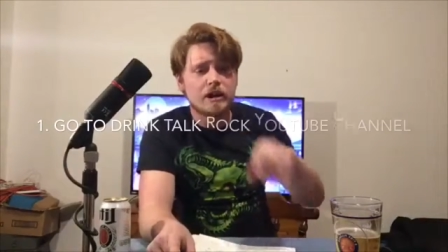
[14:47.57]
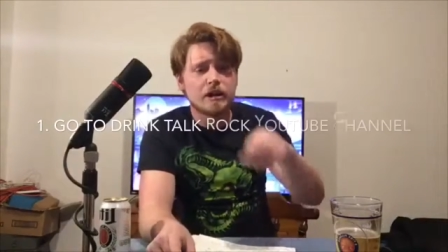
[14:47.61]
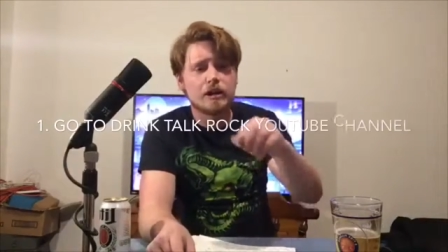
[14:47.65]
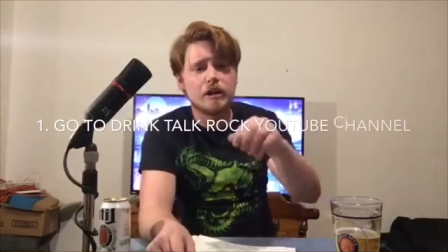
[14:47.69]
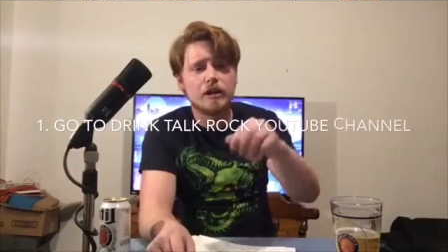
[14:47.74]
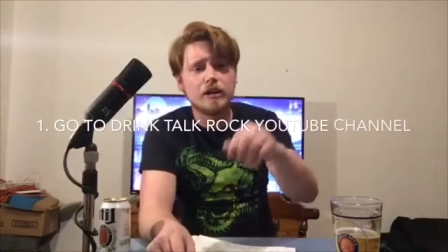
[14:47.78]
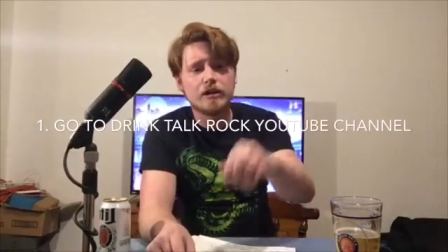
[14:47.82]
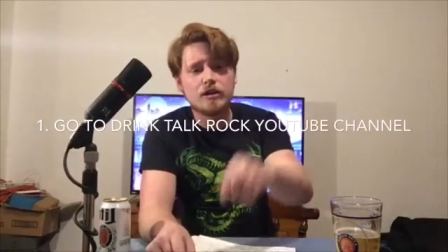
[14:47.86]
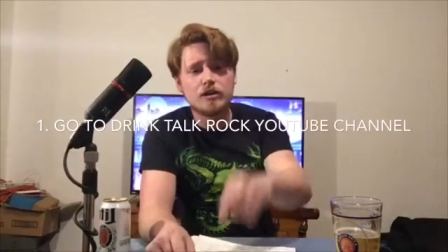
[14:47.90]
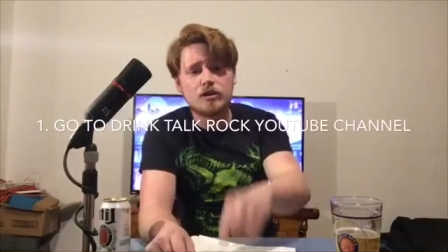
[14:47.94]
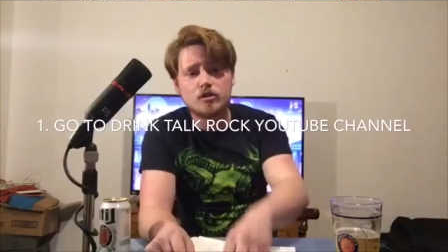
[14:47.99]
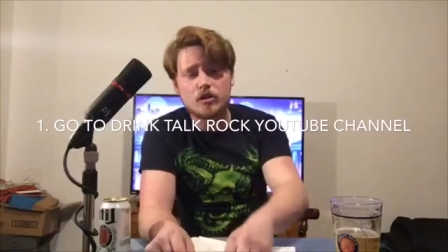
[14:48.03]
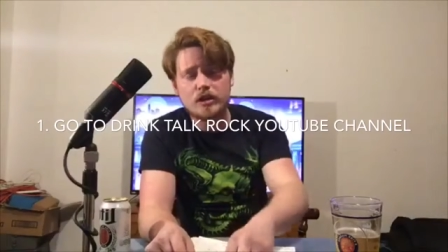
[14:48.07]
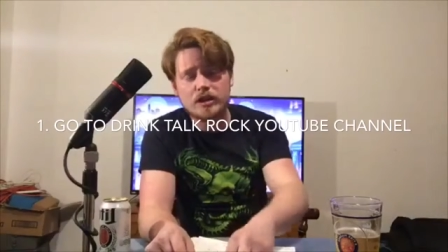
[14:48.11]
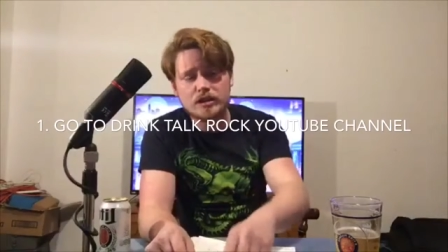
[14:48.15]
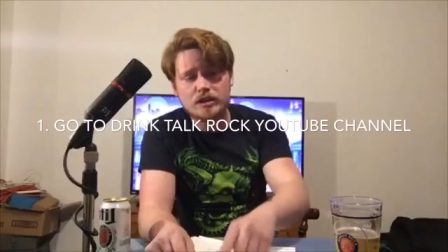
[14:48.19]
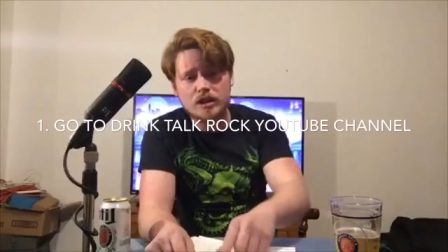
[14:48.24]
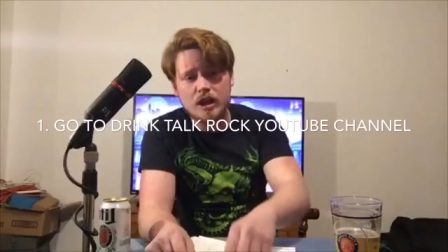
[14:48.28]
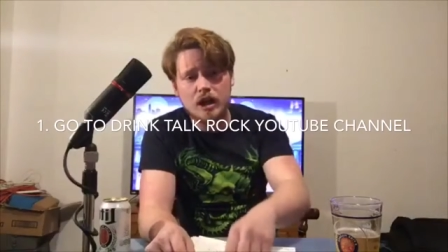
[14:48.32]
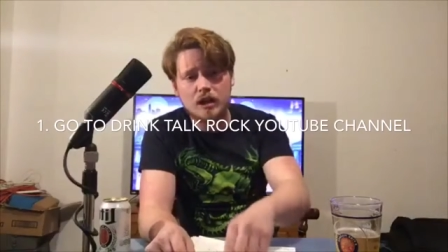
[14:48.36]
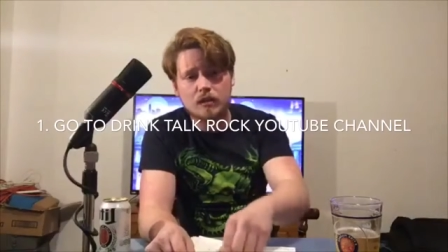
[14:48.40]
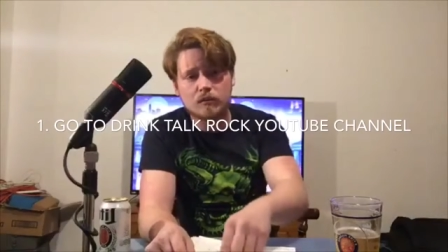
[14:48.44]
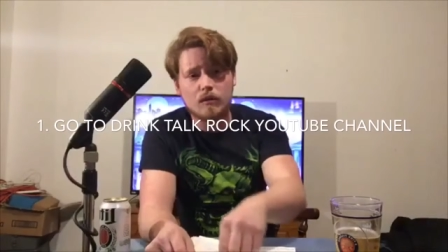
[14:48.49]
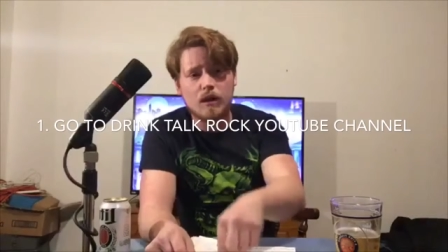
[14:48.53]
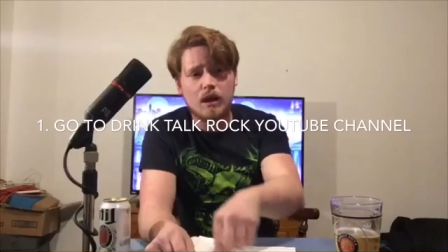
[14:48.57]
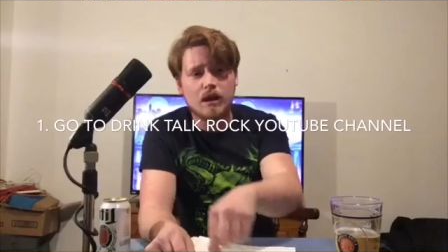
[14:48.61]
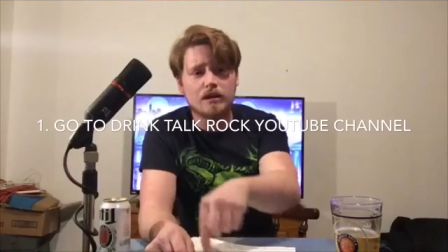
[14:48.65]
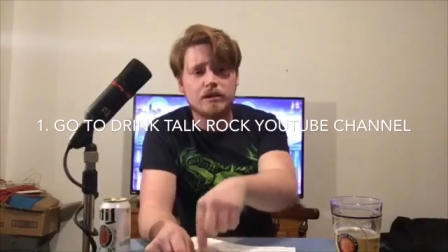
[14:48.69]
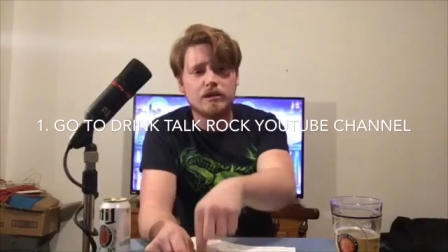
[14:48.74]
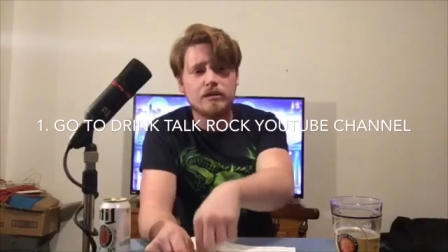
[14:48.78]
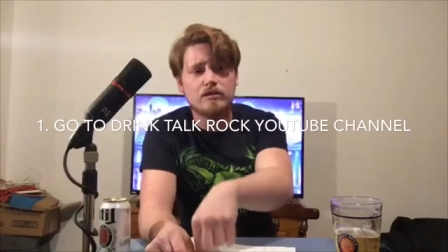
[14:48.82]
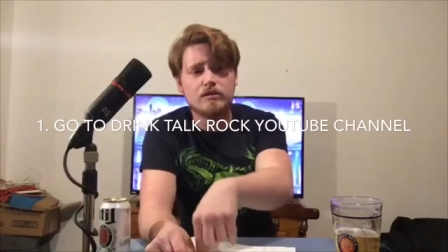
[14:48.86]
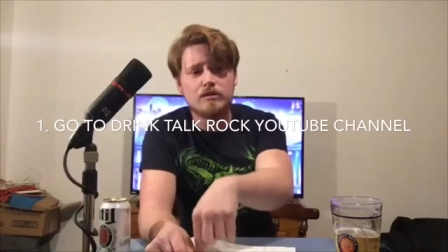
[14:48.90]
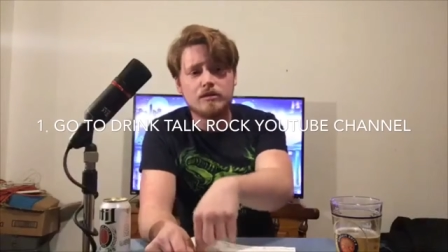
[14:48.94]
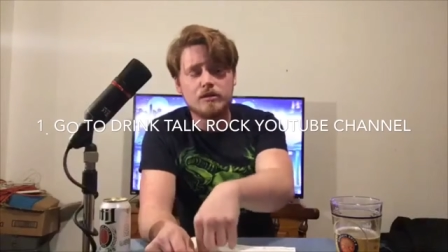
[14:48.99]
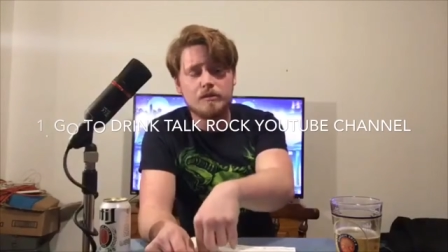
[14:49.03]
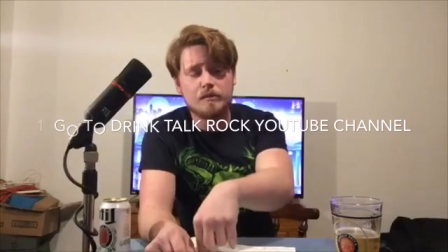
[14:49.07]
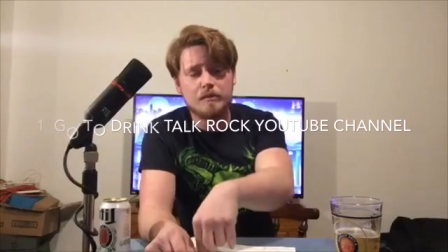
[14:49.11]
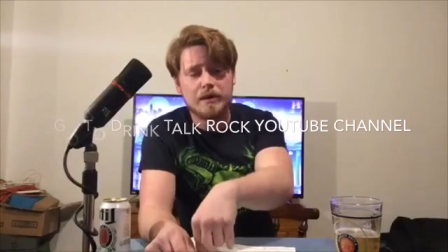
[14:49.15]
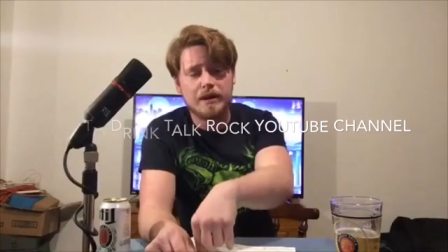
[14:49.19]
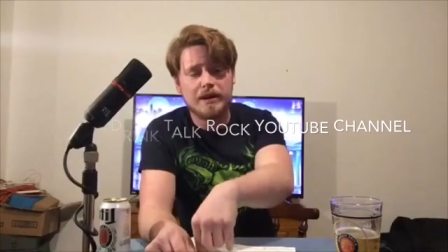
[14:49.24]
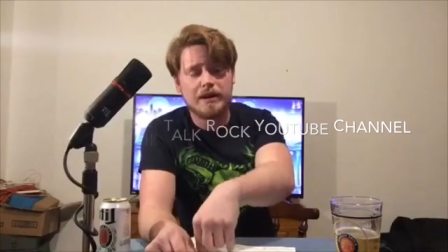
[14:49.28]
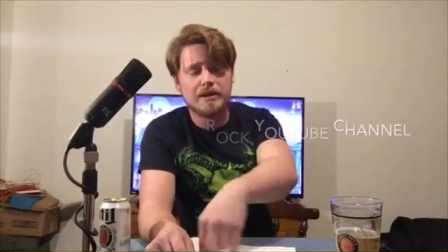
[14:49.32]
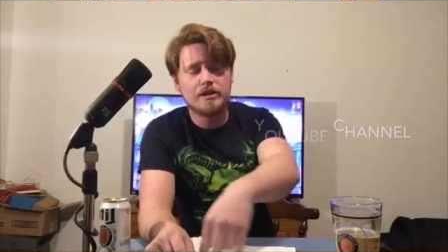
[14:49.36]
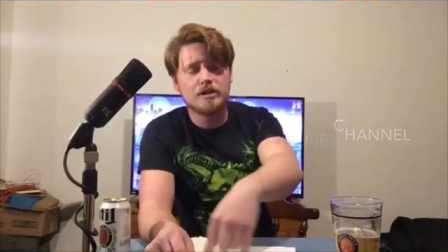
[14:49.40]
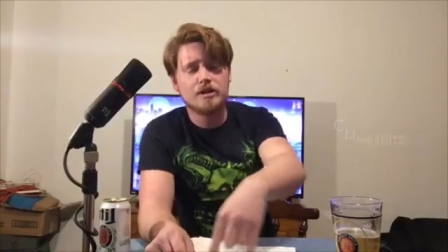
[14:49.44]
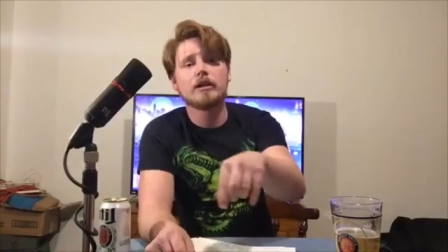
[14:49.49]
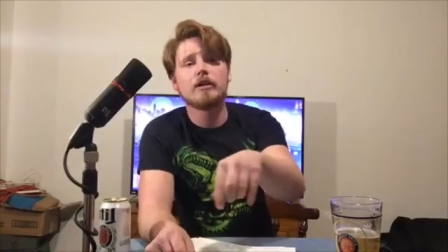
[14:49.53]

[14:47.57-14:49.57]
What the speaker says: Go to the Drink Talk Rock YouTube page.